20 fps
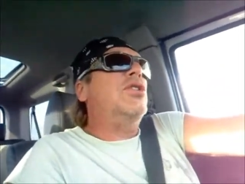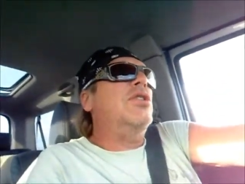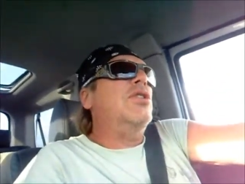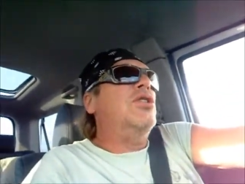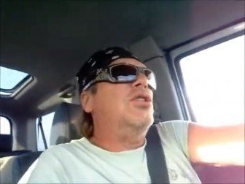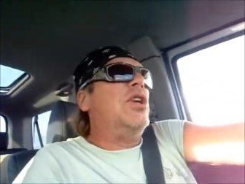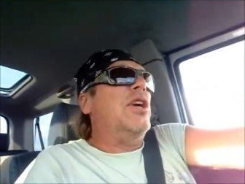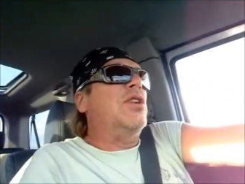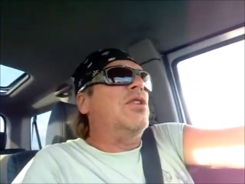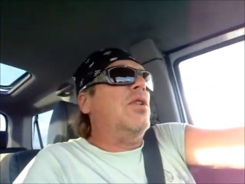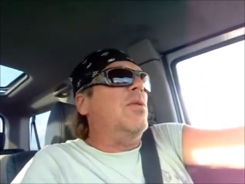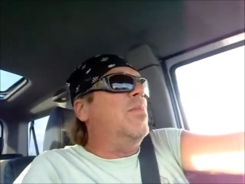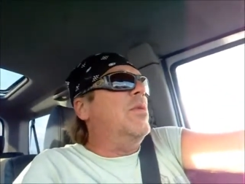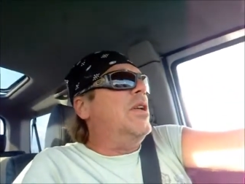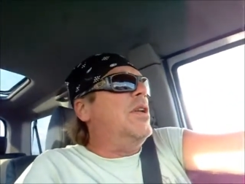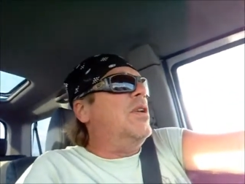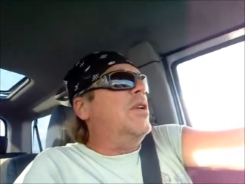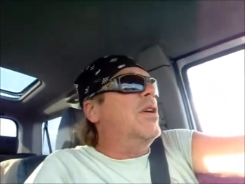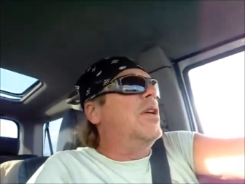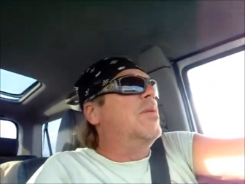
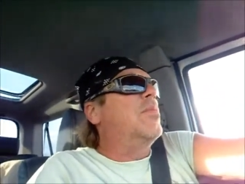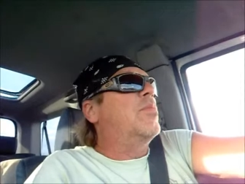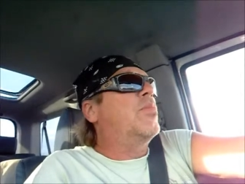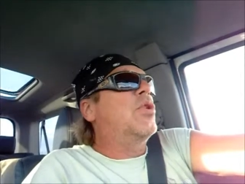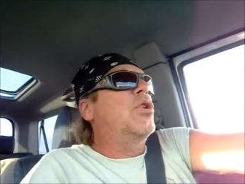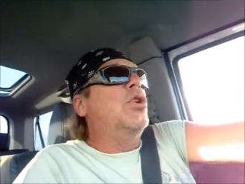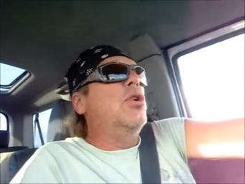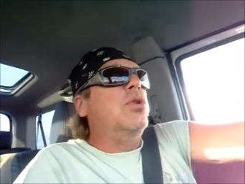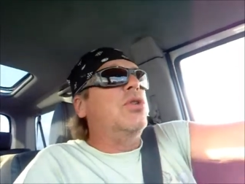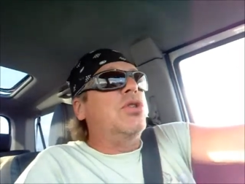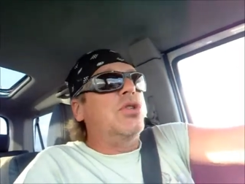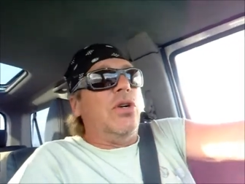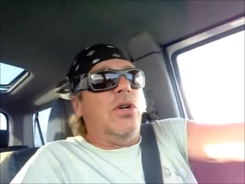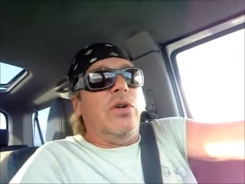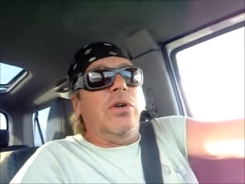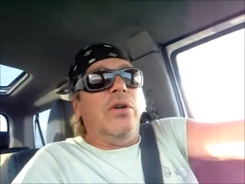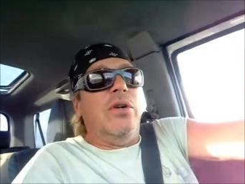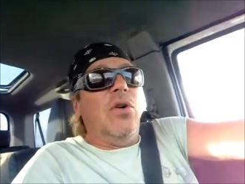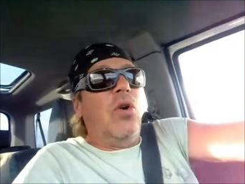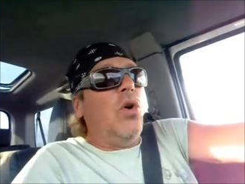gentleman
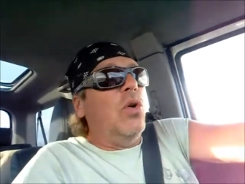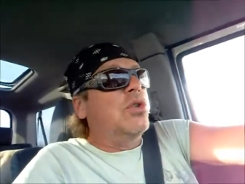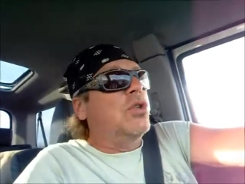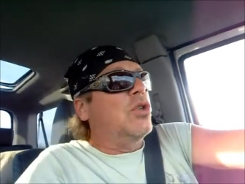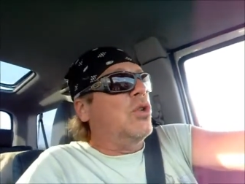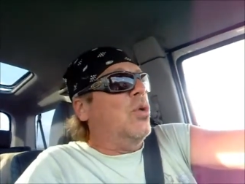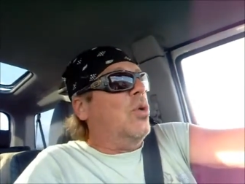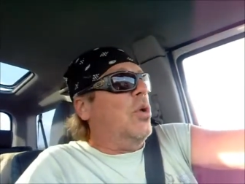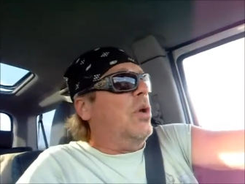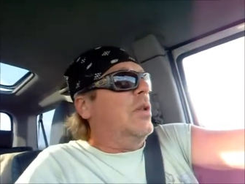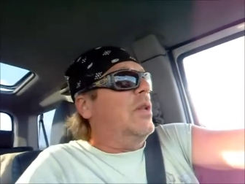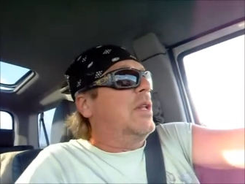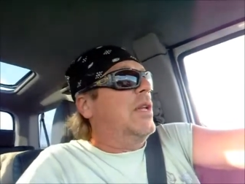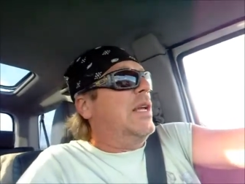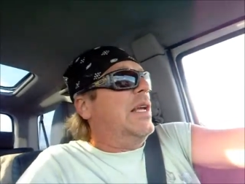producer, old school.